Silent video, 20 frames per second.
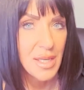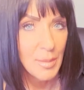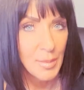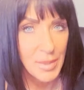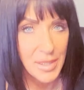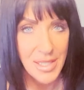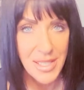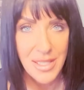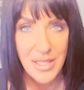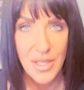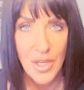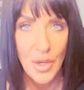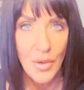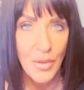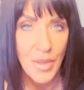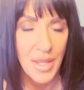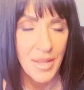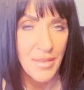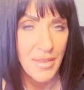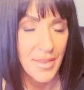please know
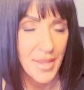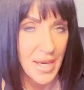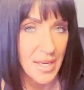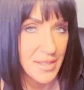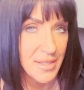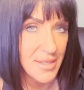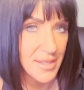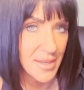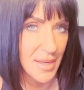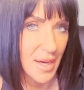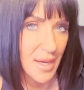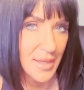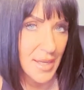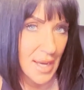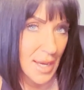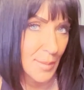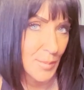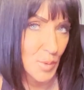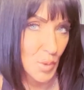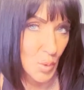that that is not
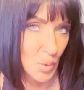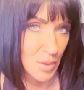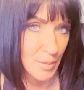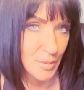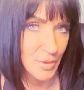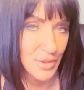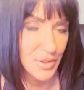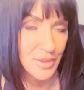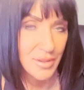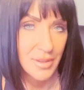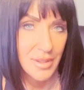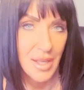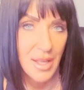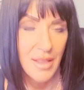abnormal.